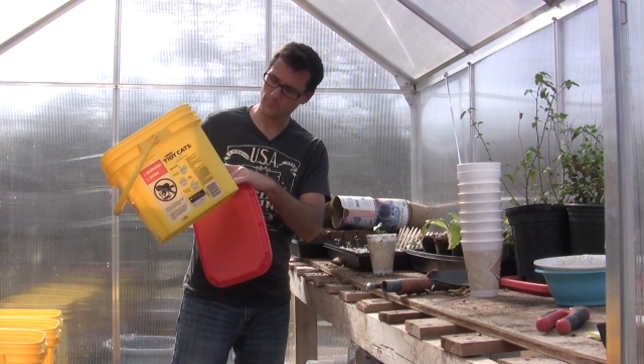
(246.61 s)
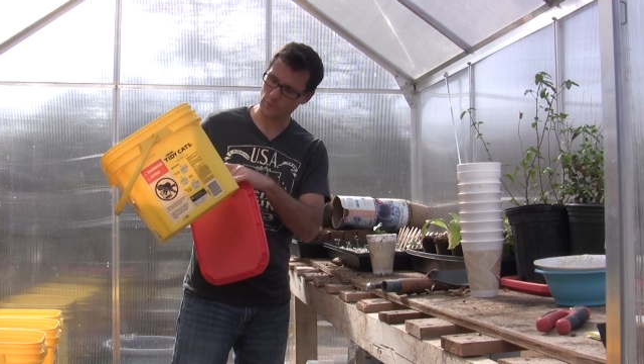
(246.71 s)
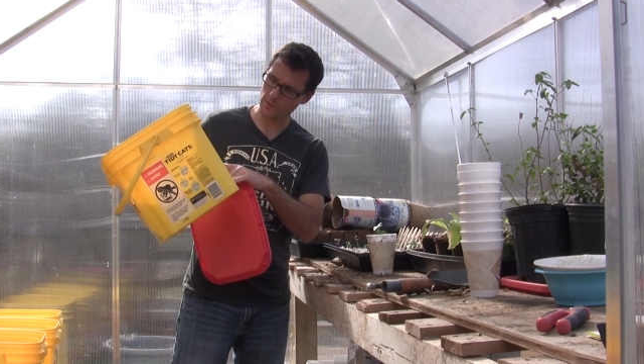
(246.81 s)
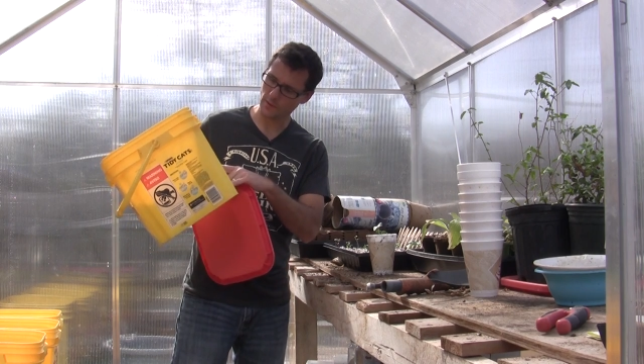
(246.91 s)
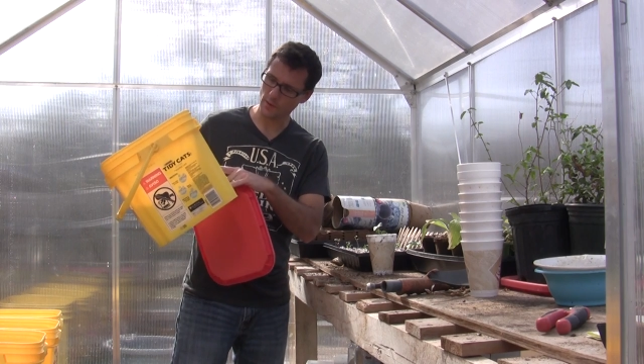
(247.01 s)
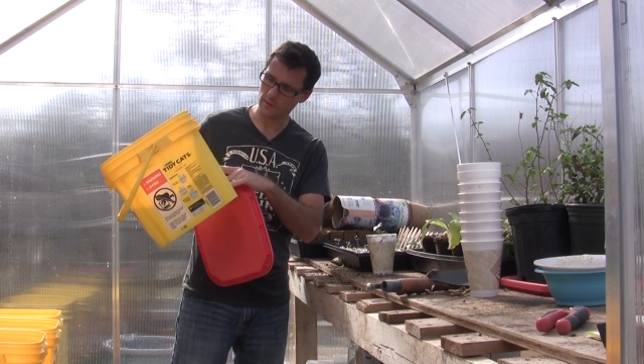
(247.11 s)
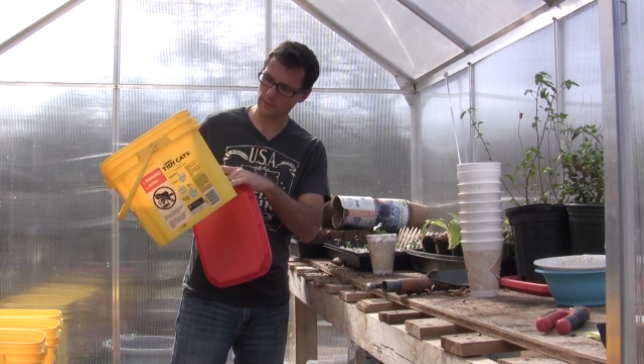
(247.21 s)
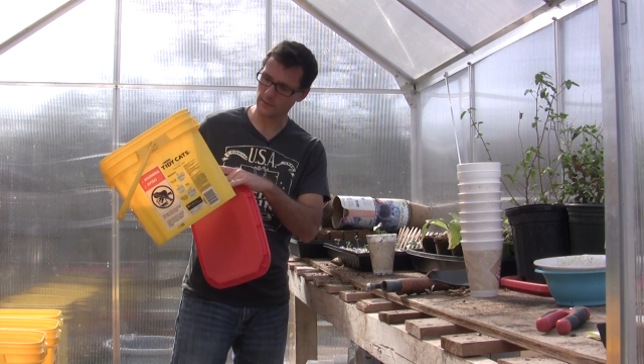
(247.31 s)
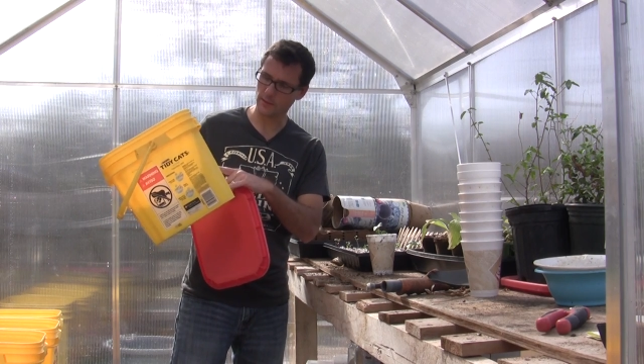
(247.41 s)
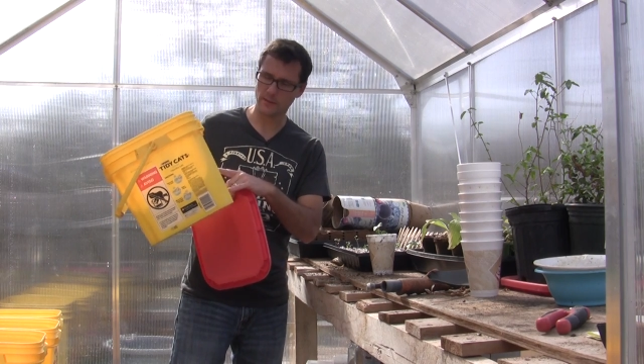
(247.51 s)
what do you call
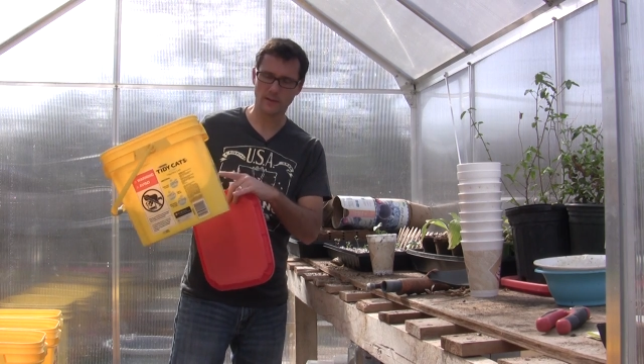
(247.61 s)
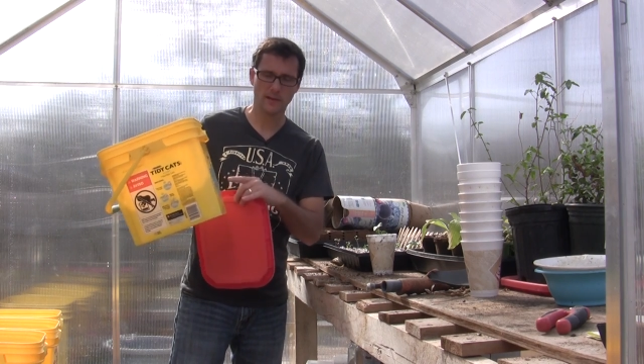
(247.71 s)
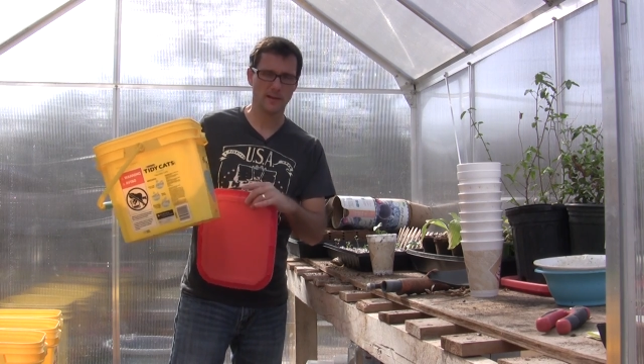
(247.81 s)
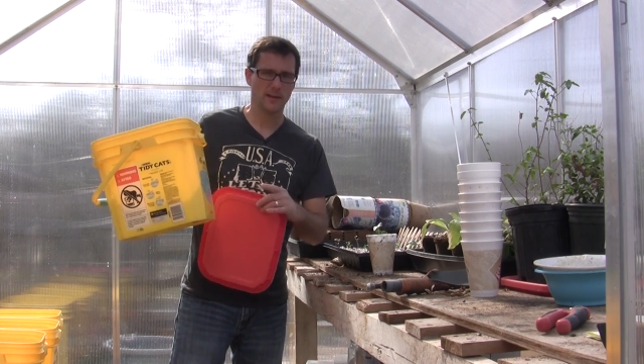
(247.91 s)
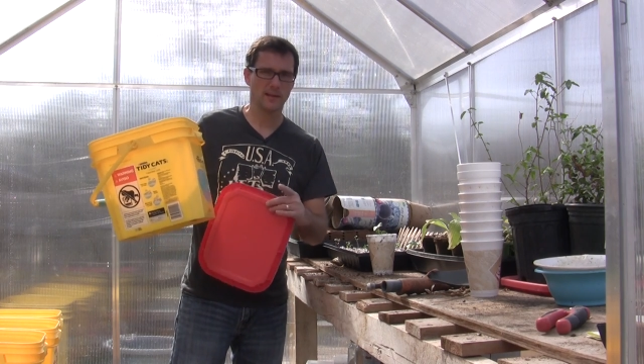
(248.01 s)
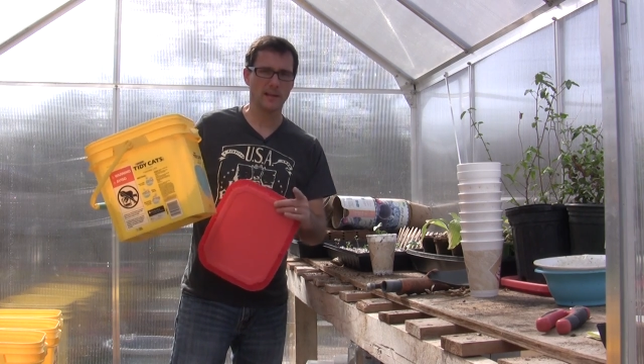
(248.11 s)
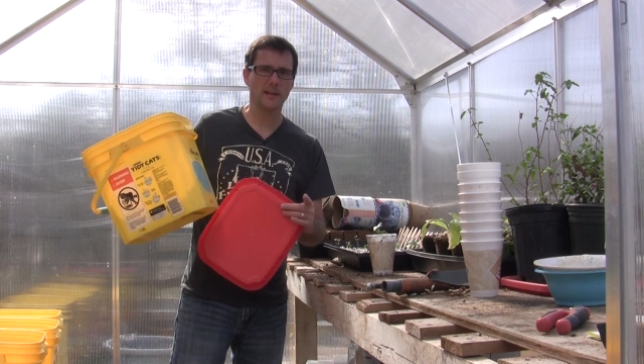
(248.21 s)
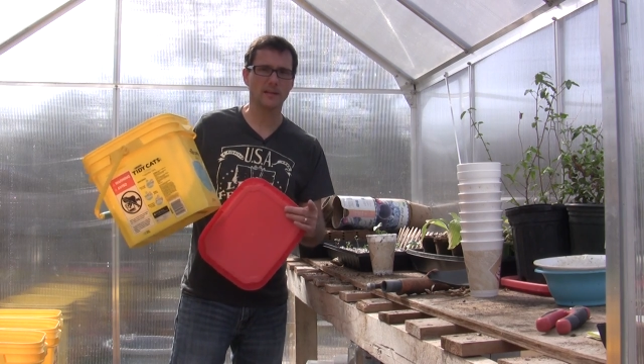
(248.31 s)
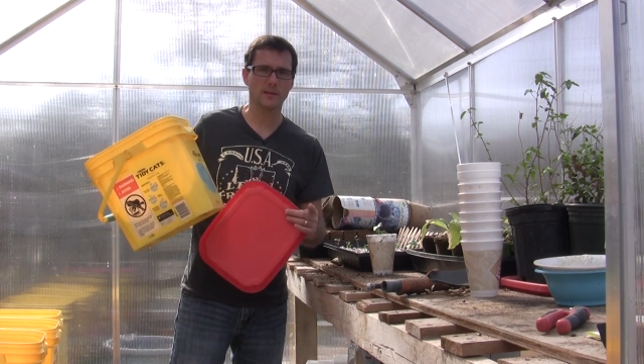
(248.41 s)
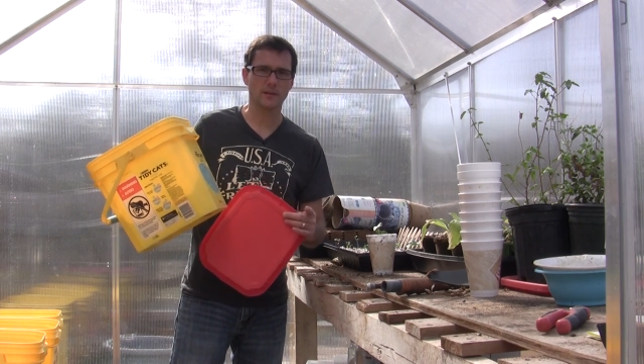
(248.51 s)
it, uh,
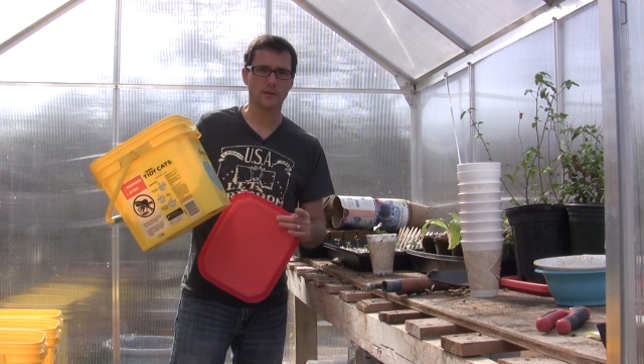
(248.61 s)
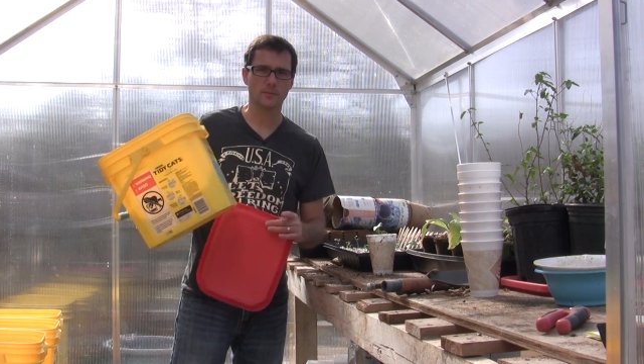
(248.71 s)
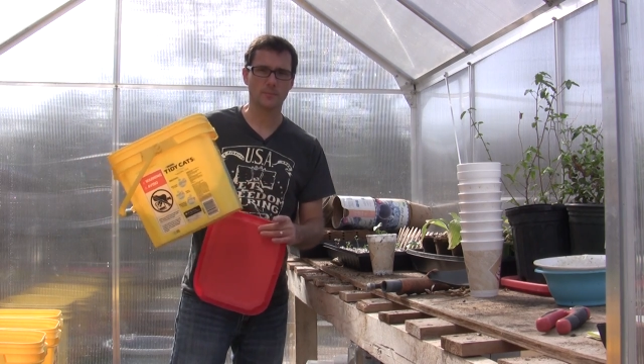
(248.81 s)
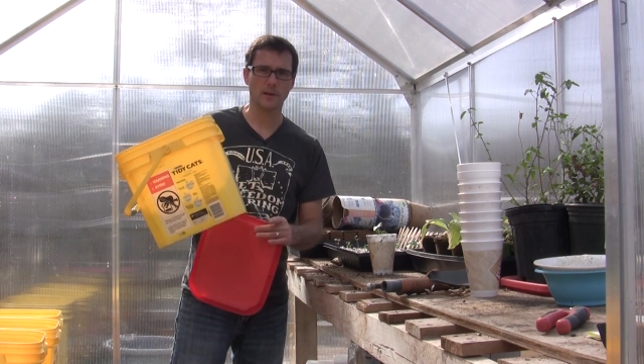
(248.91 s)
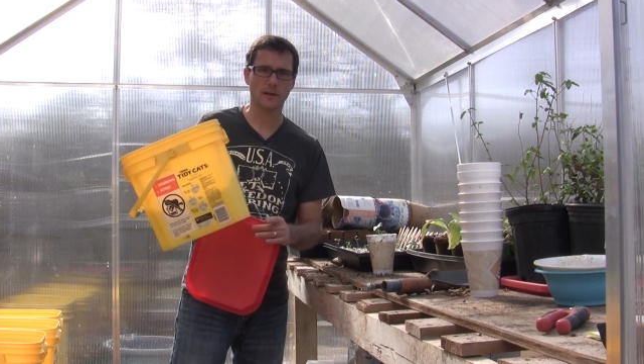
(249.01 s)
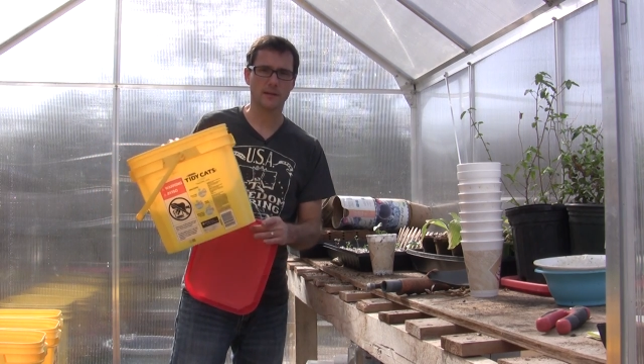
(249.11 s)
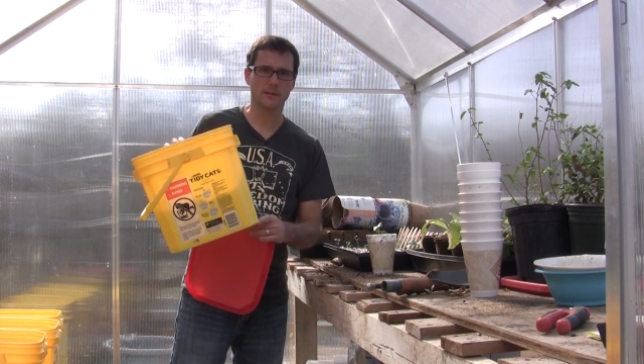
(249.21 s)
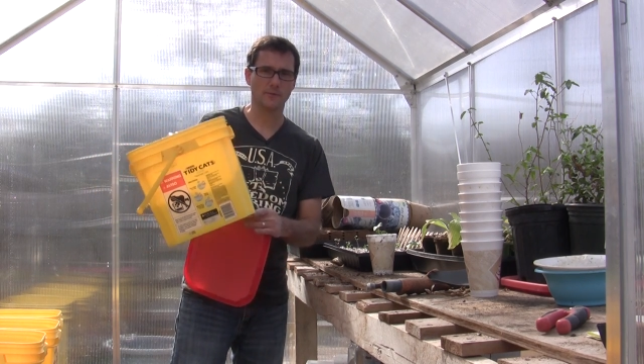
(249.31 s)
kitty litter buckets.